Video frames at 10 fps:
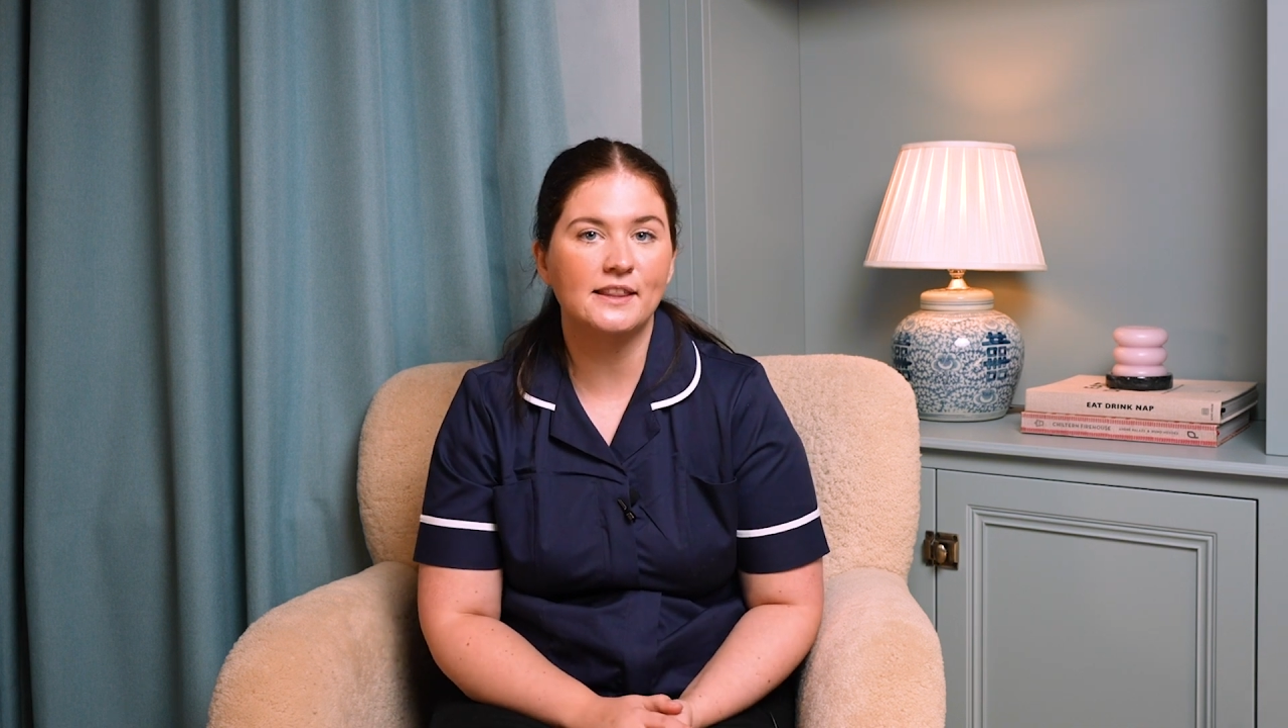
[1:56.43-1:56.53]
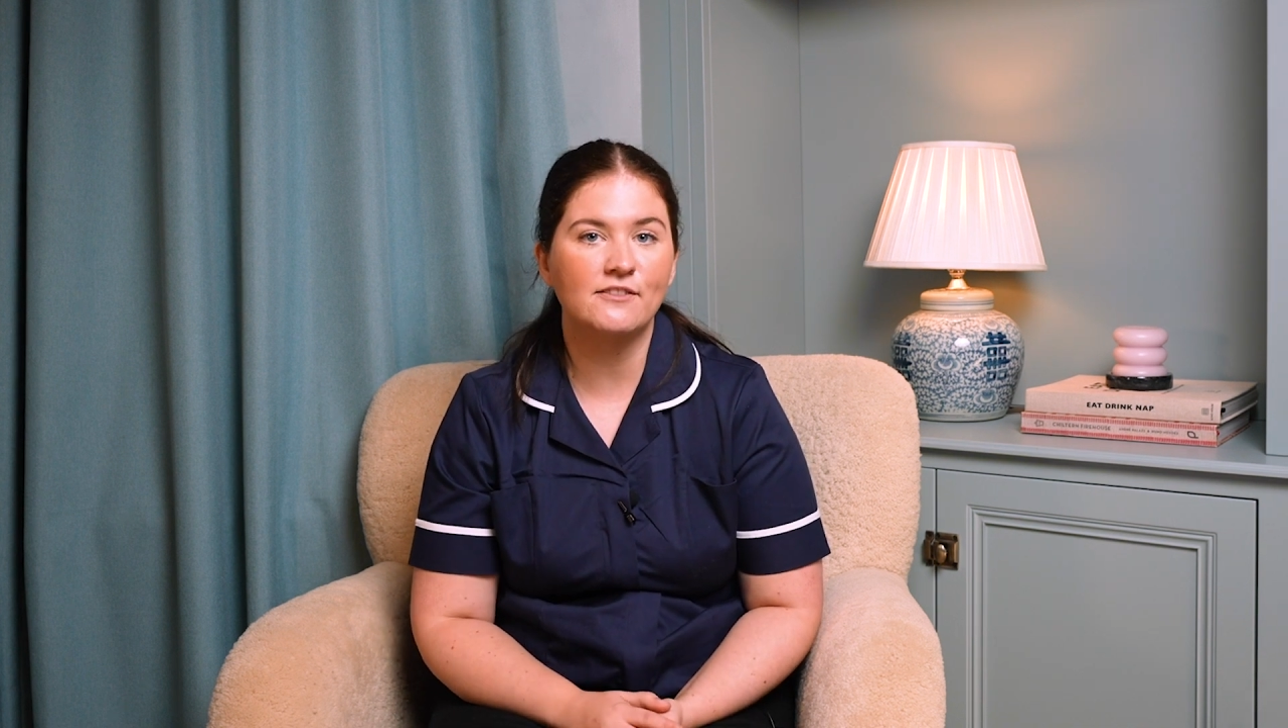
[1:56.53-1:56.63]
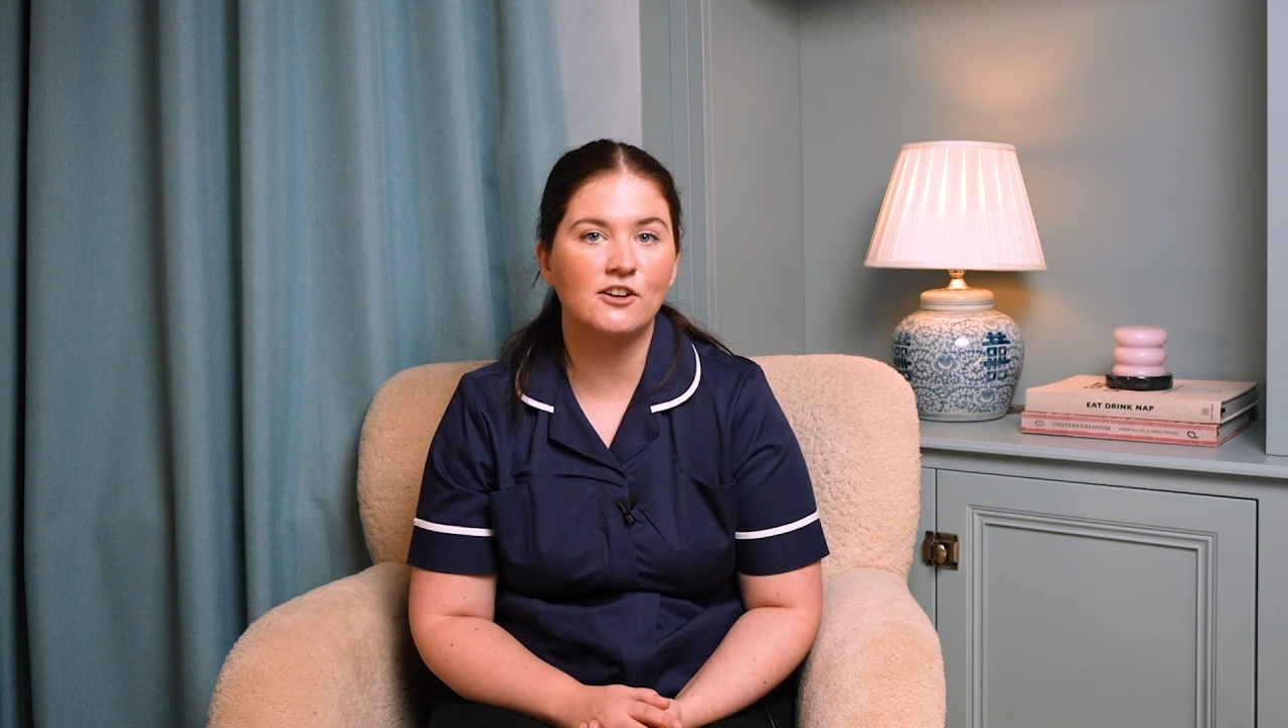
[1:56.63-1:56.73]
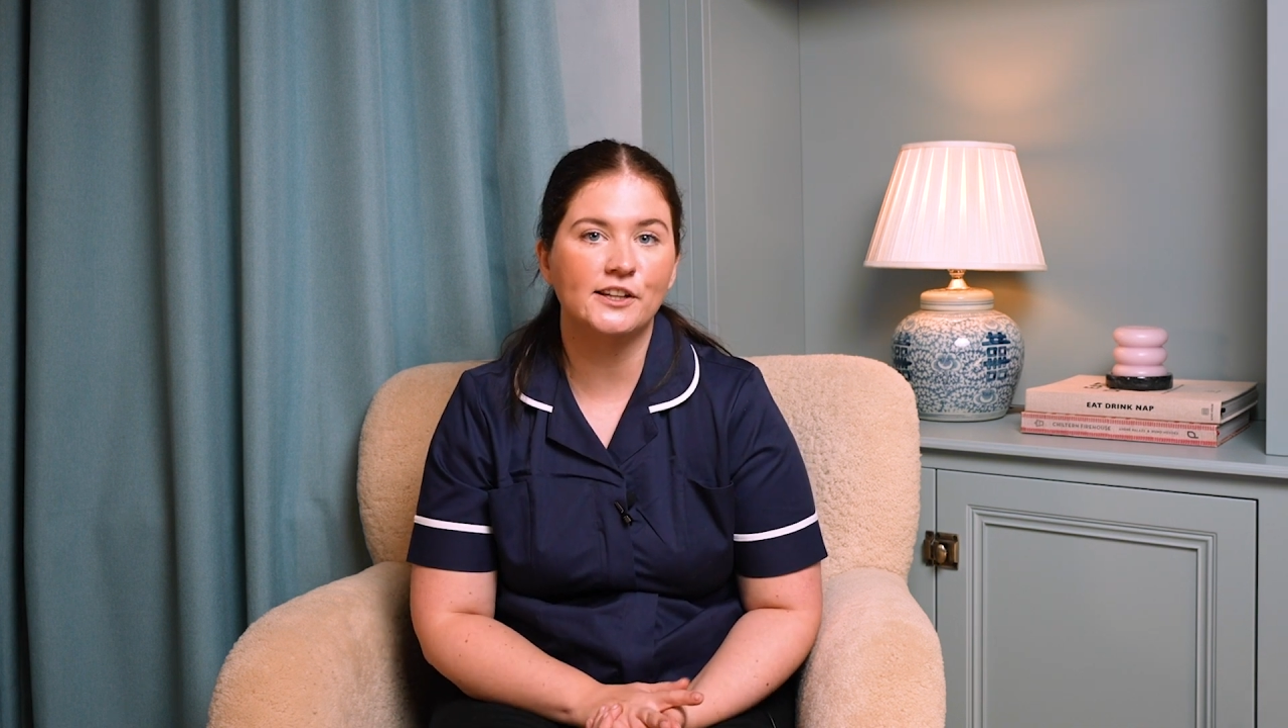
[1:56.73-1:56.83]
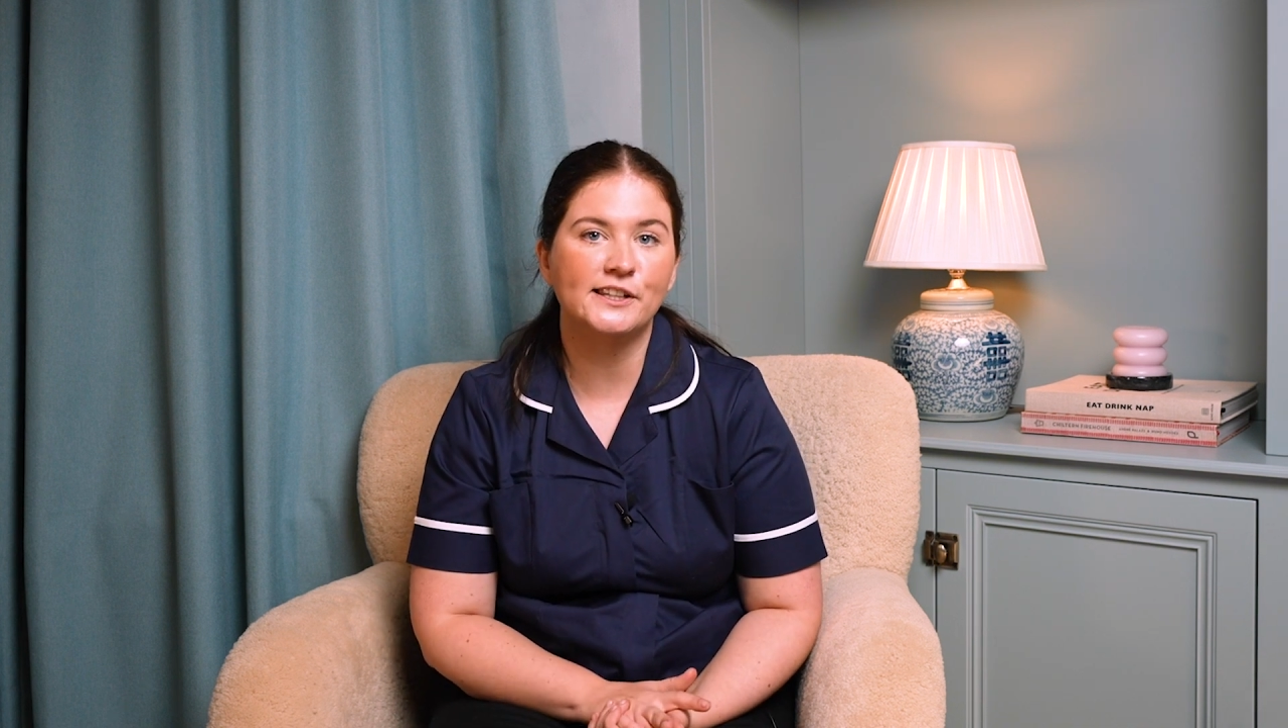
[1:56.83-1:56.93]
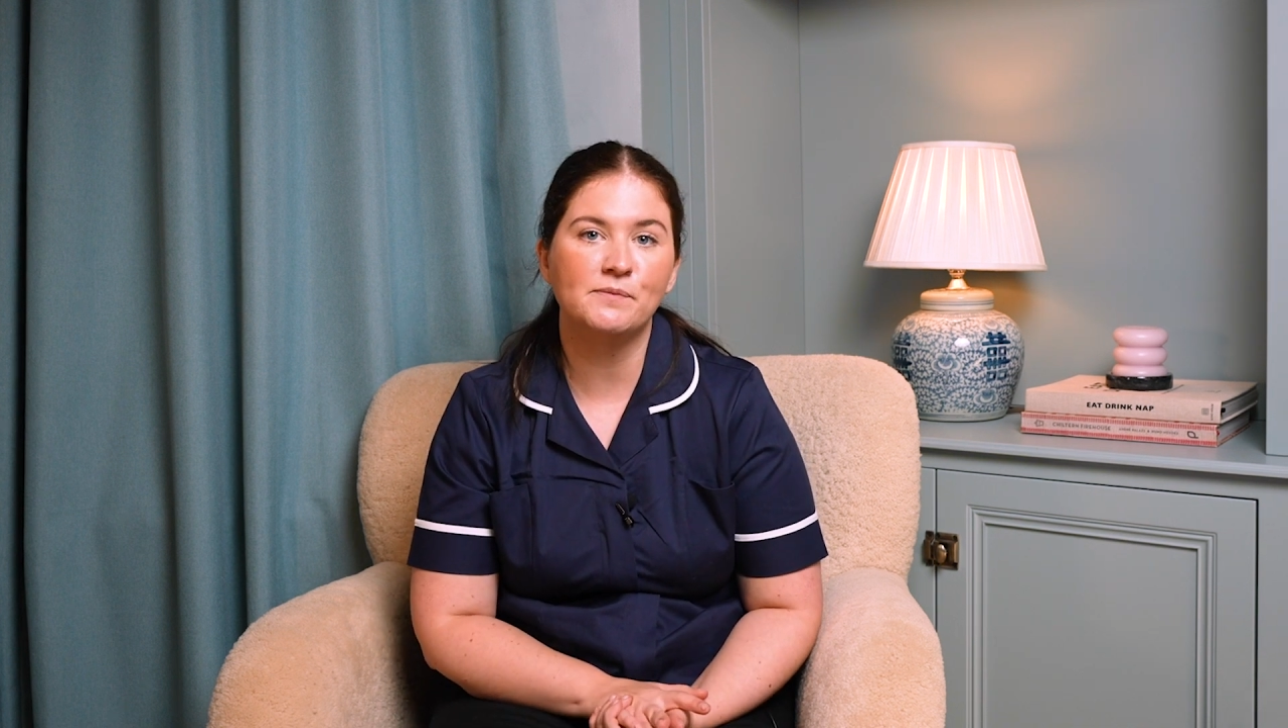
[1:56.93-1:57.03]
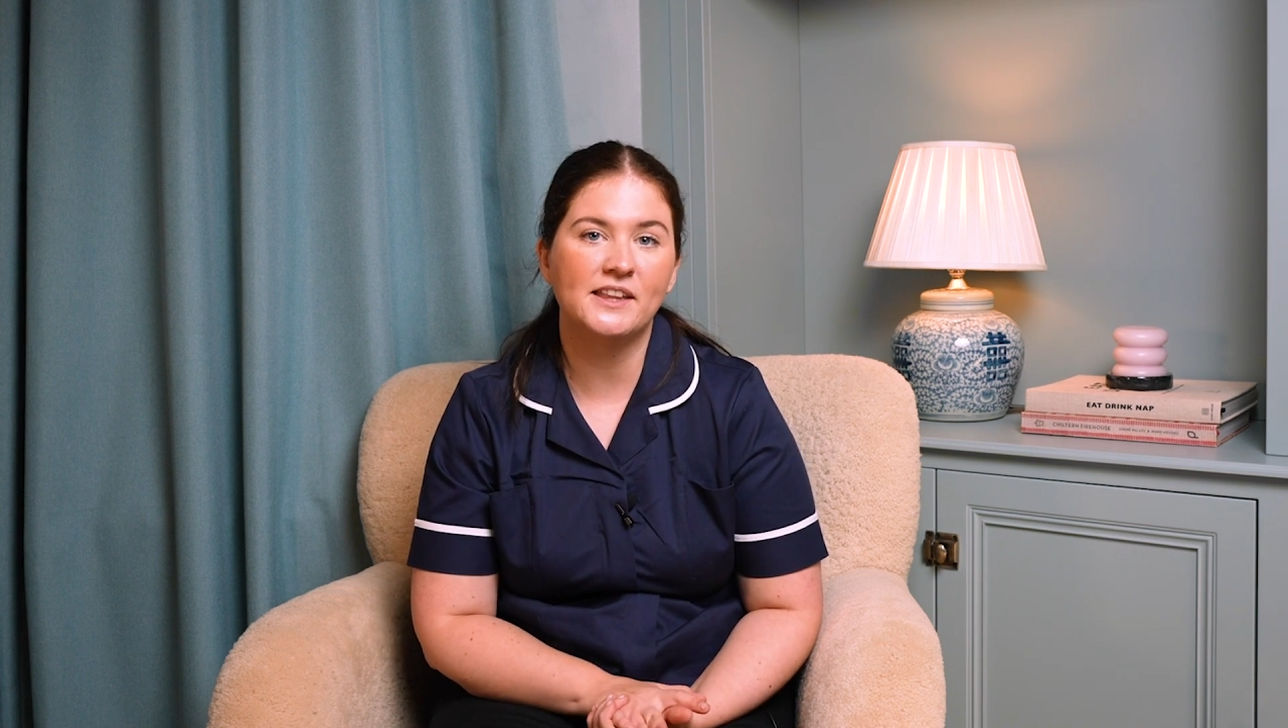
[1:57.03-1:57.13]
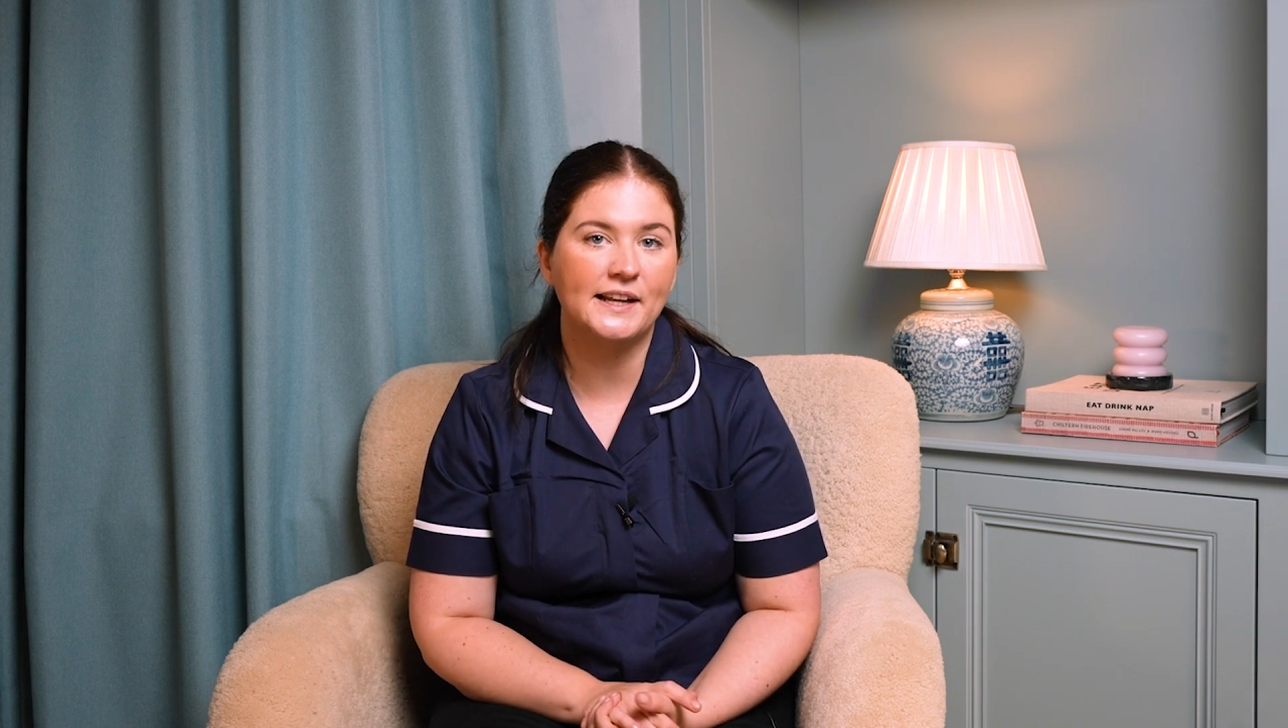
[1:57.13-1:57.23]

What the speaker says: they've got something